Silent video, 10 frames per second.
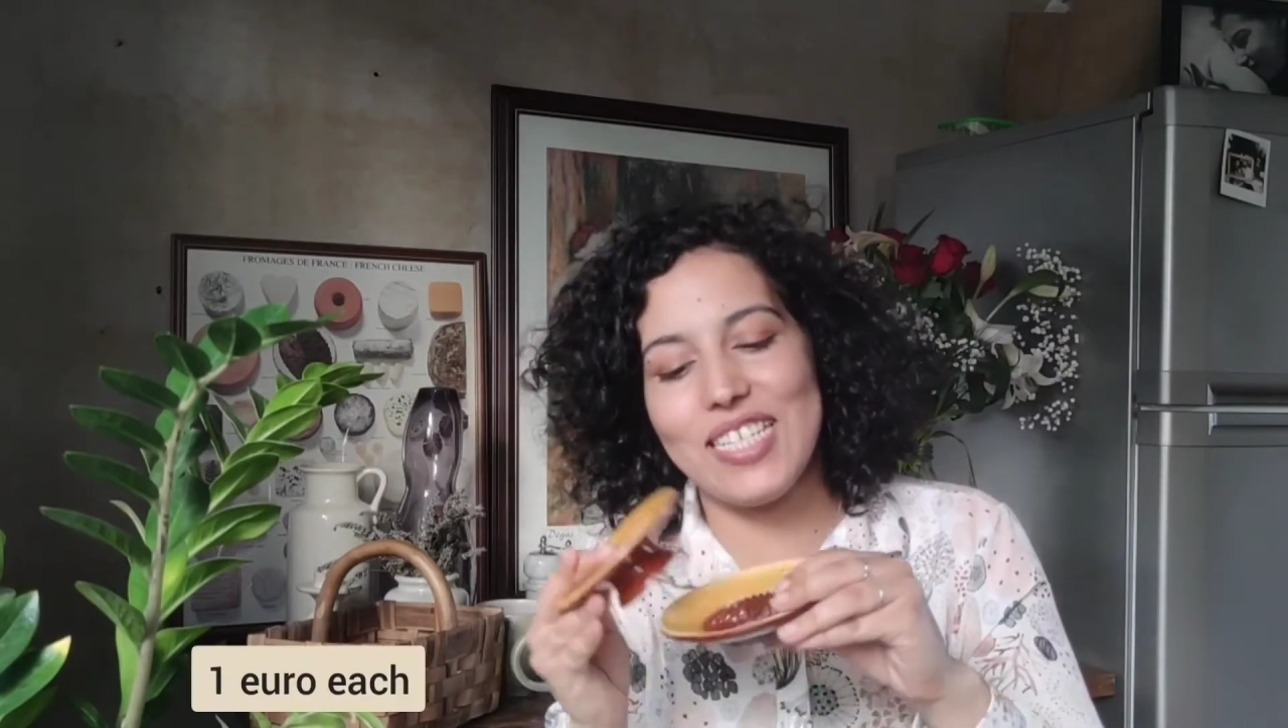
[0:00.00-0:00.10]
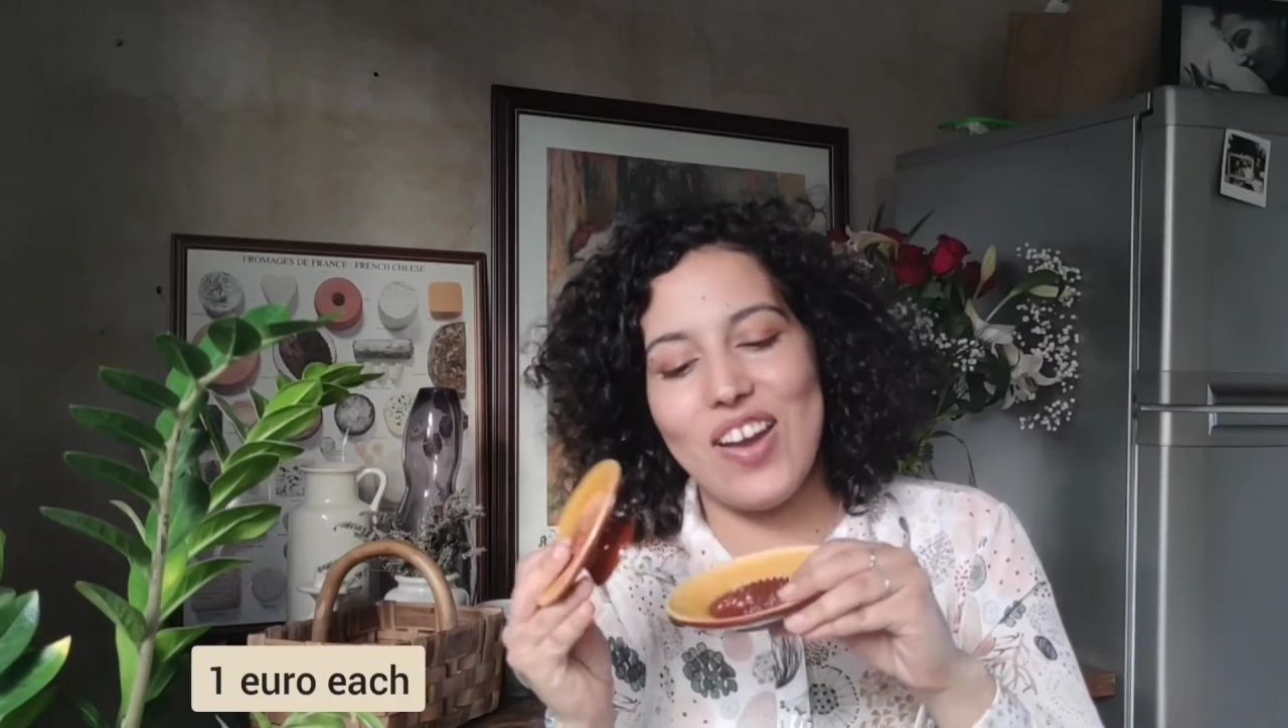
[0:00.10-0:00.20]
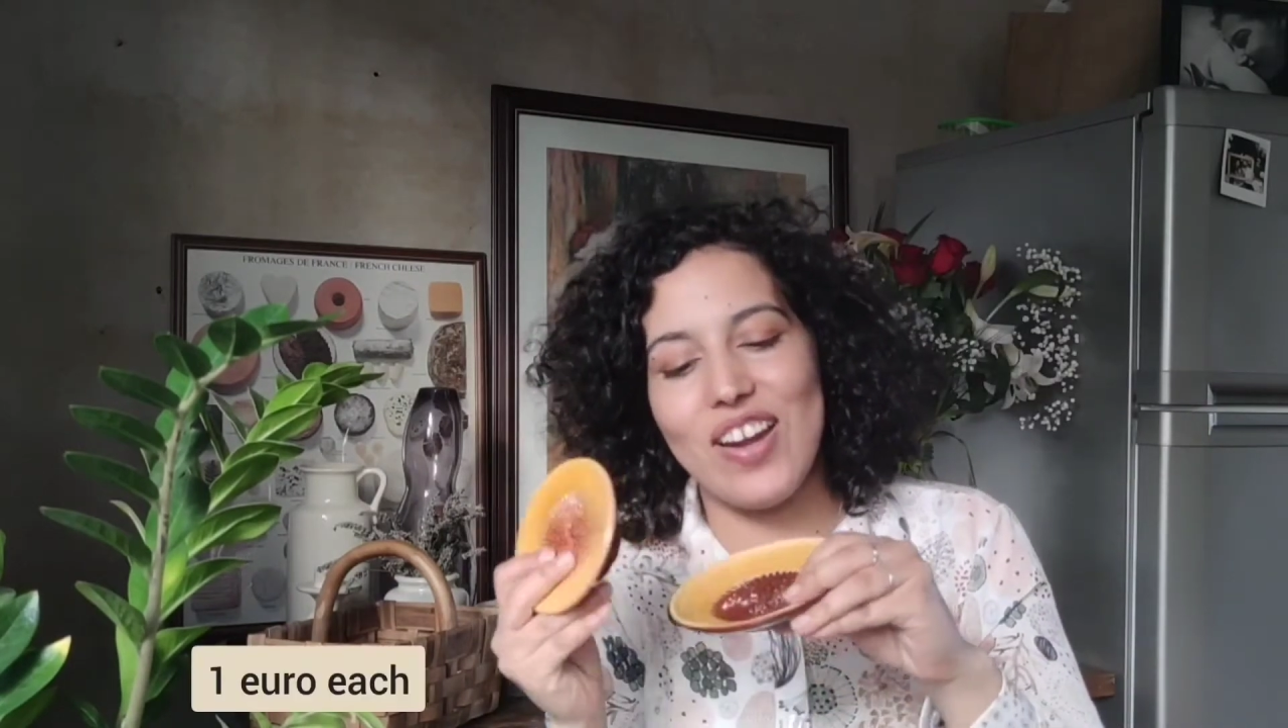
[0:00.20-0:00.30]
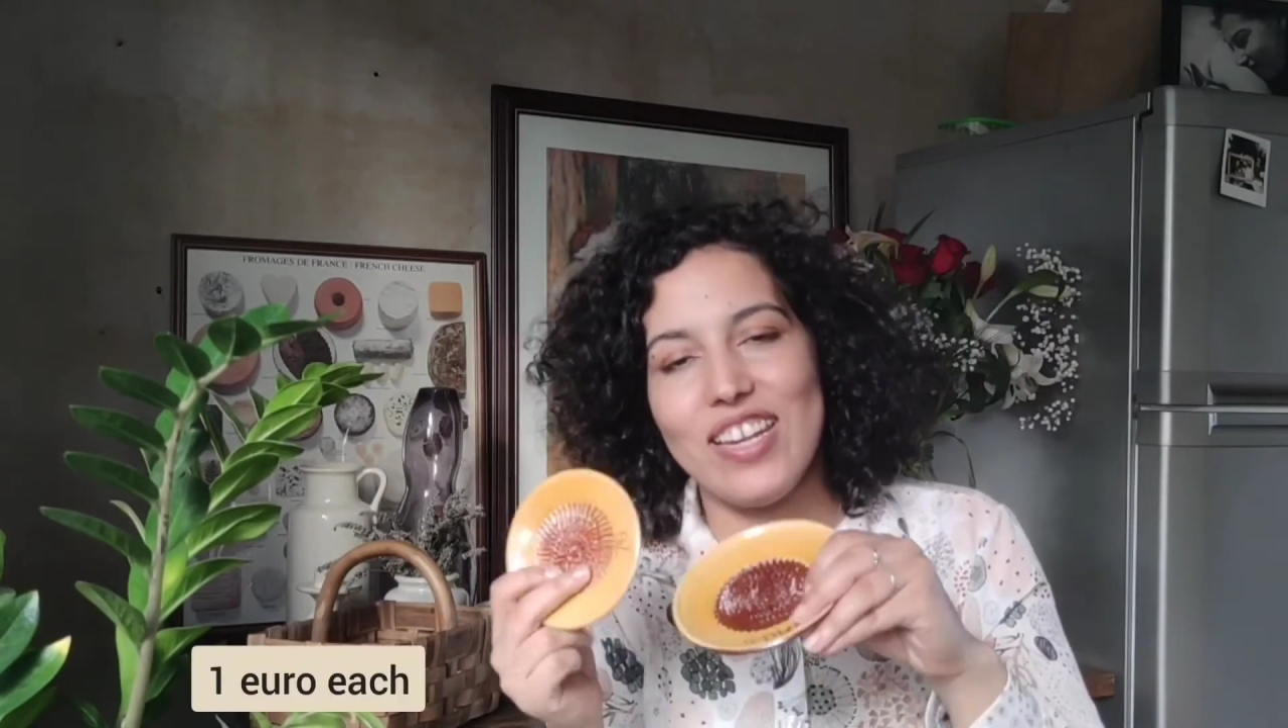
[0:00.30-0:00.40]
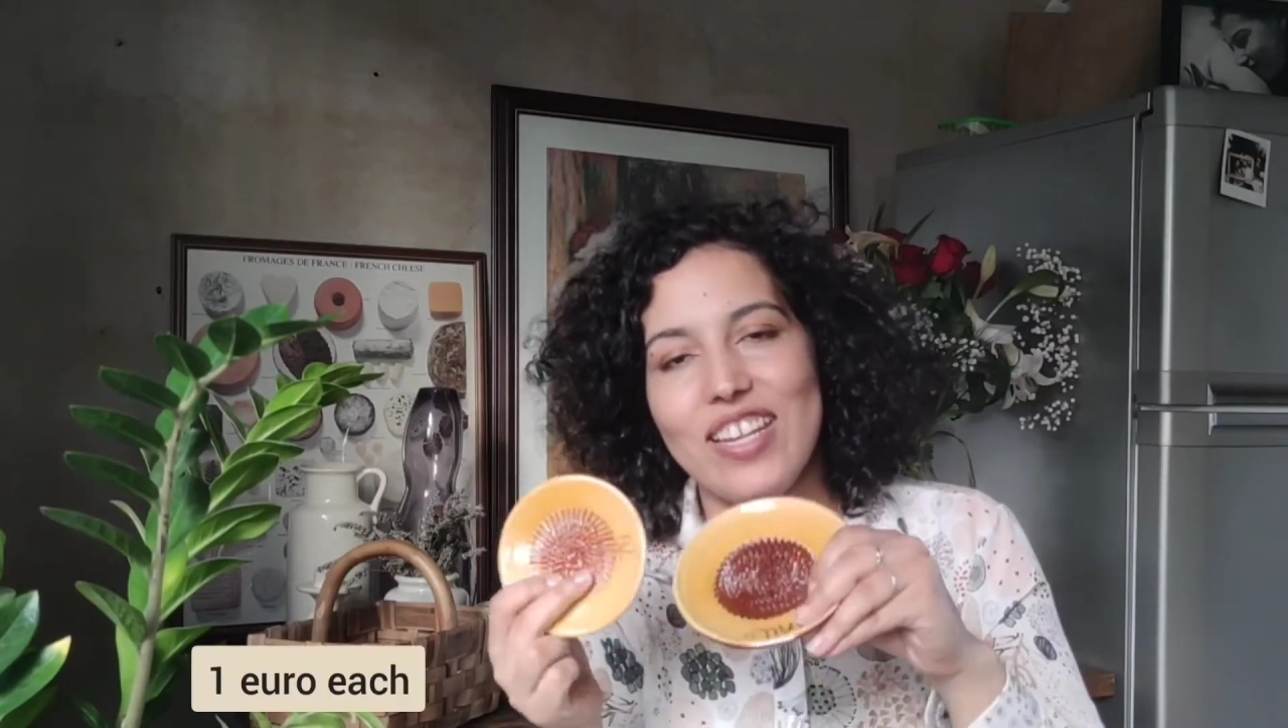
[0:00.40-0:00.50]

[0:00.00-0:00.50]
garlic